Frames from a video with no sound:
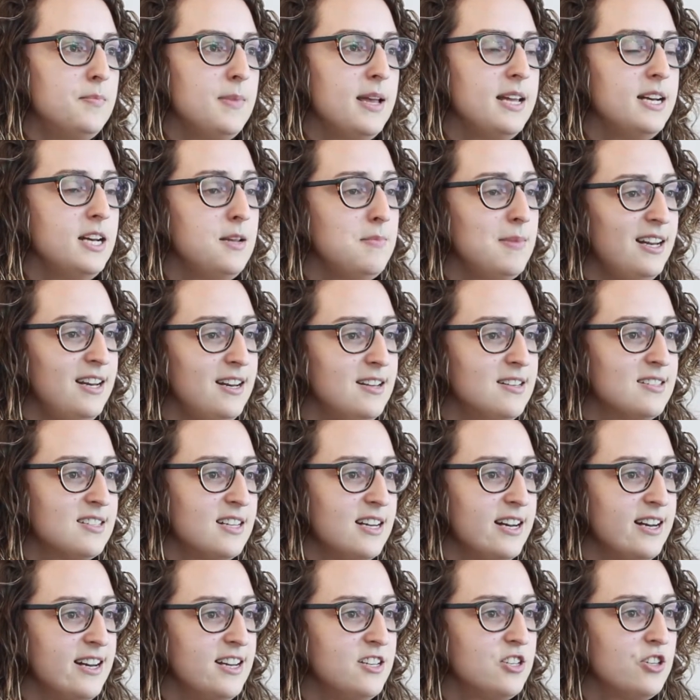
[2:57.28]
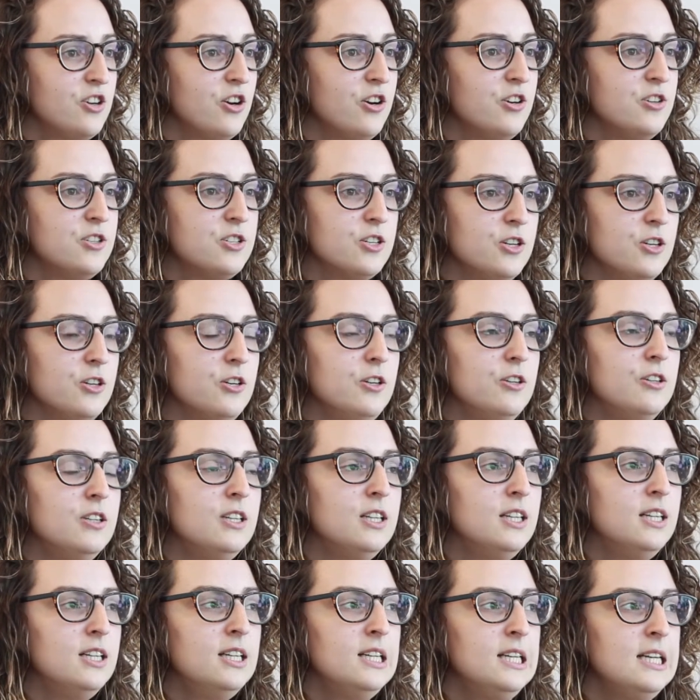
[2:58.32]
any meetings that I need to go to.
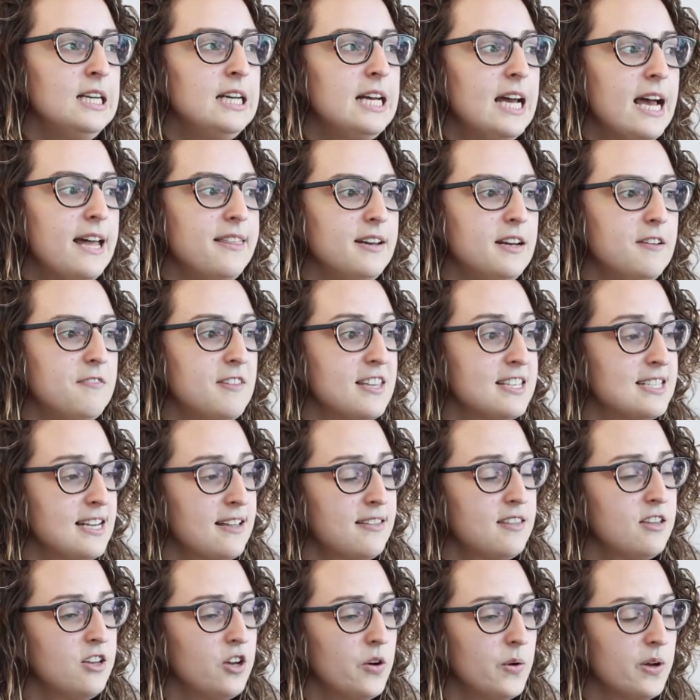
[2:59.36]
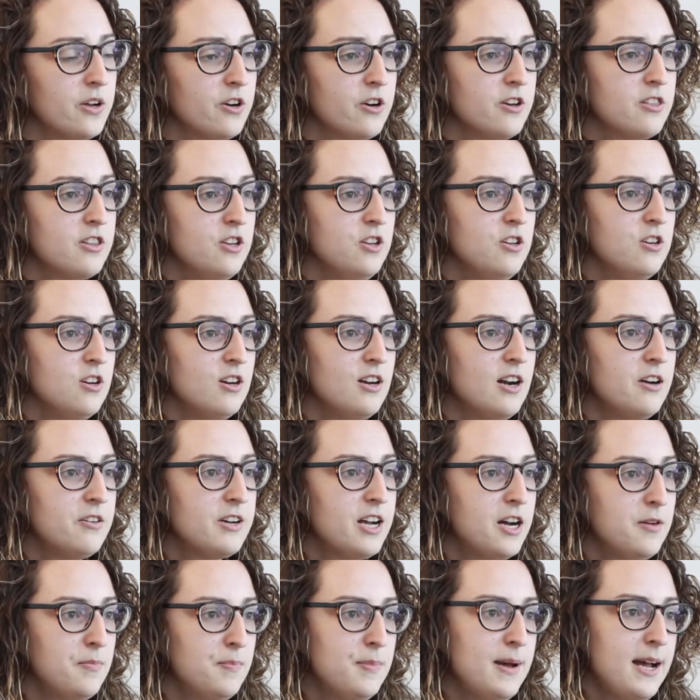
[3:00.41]
And then if there's nothing going on at the unit, I'll
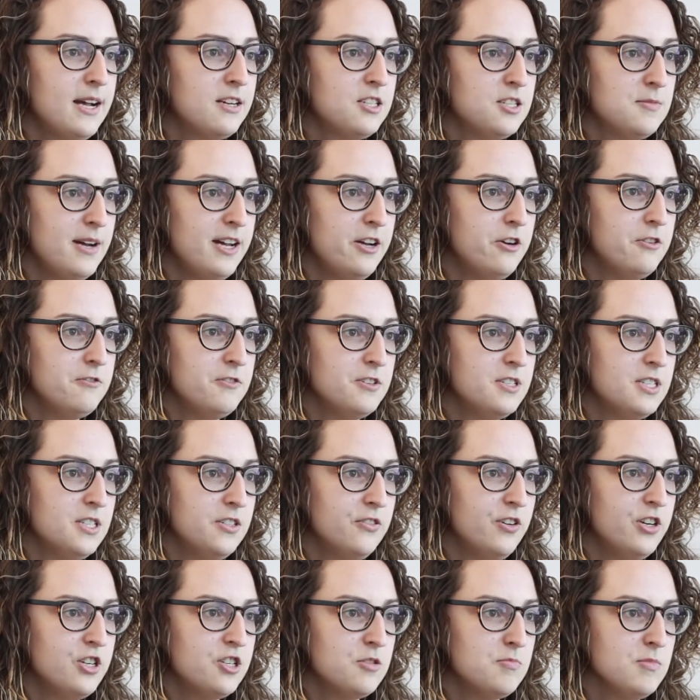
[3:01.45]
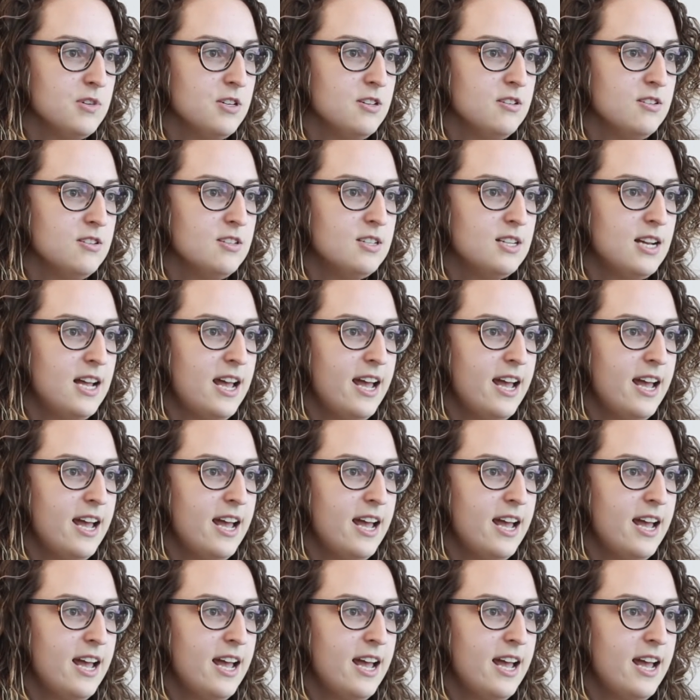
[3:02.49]
come back to my office in Richmond